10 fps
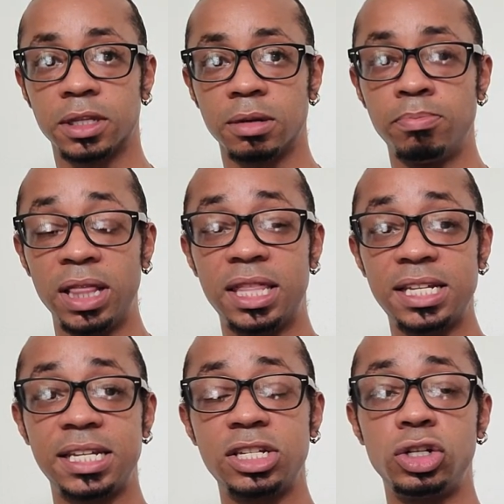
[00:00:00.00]
But
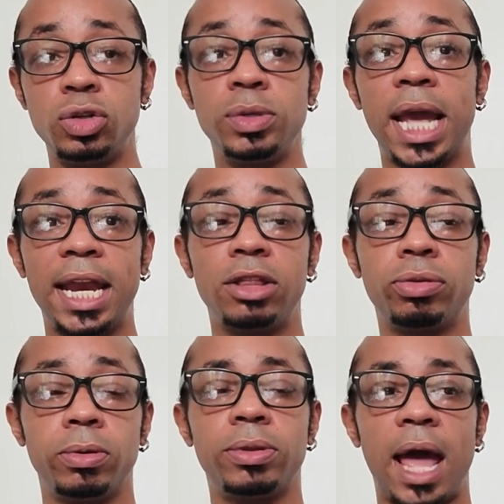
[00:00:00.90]
this is you getting
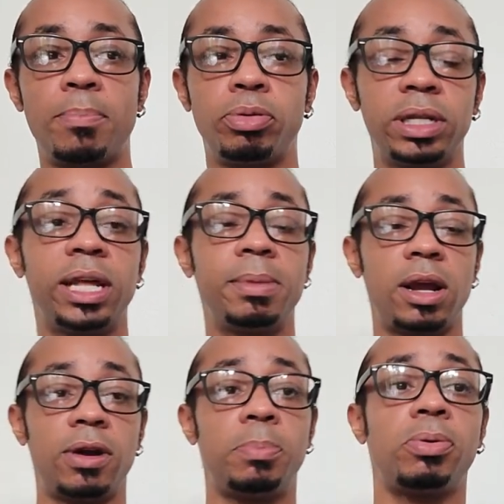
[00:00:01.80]
through that
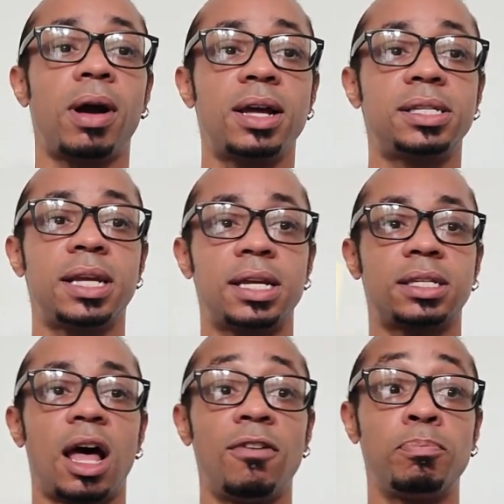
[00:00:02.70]
preliminary
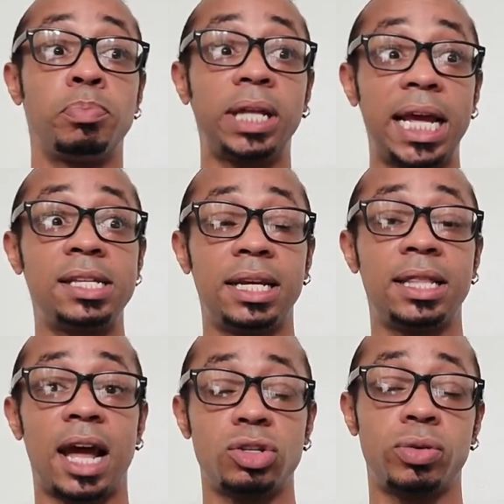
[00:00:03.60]
process of blazing
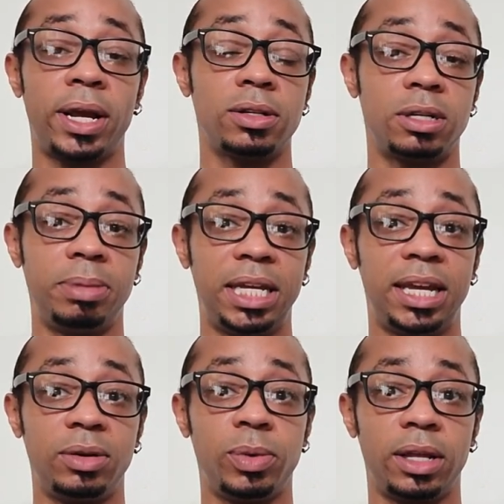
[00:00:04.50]
that trail to
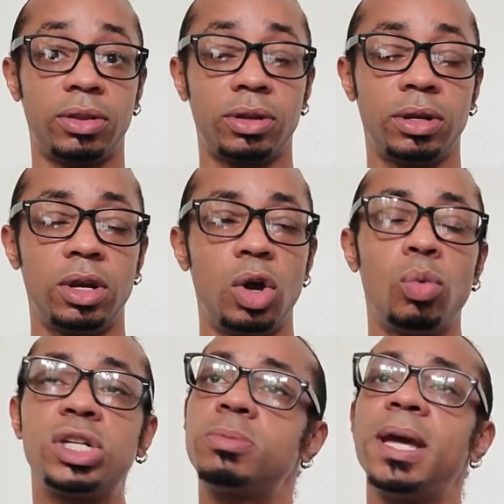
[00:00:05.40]
begin with,
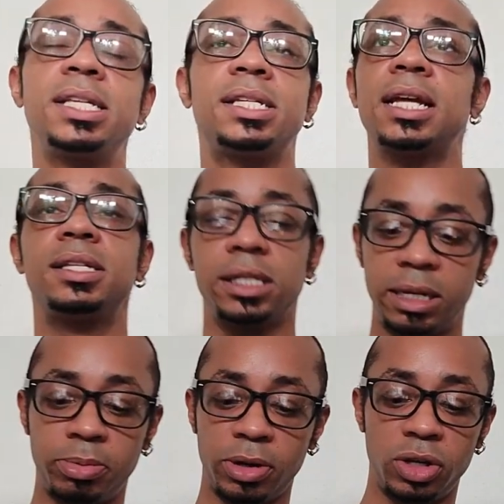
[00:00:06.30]
which makes sense,
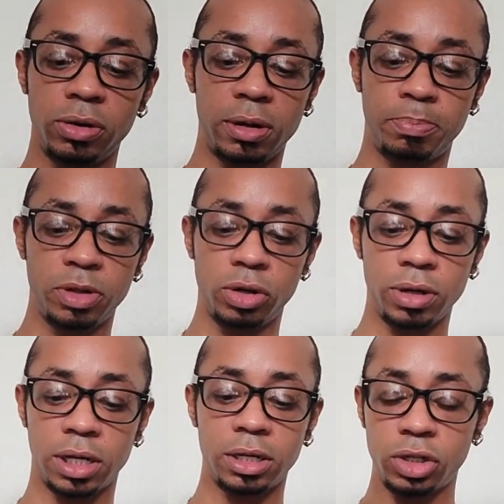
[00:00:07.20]
Libra. You're a, you're
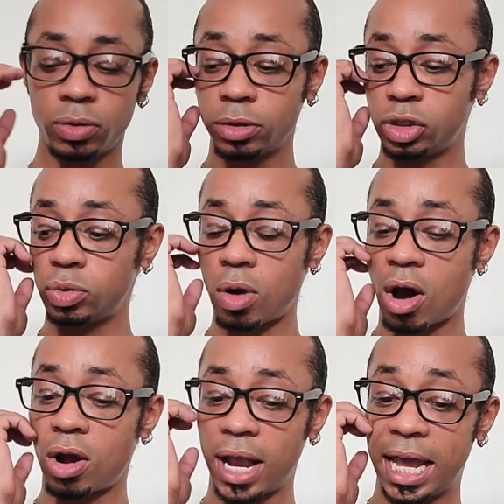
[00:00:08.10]
a, you're, you
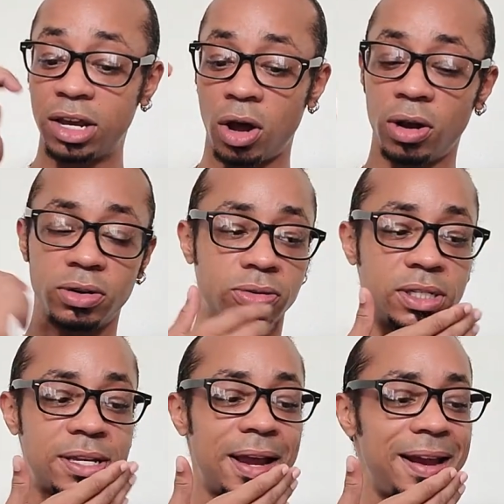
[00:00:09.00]
are a cardinal
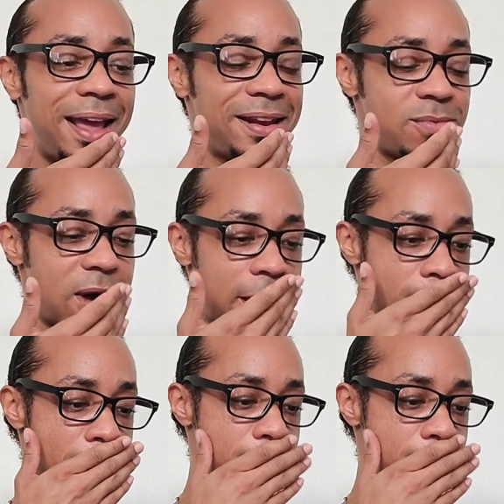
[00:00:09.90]
sign anyway.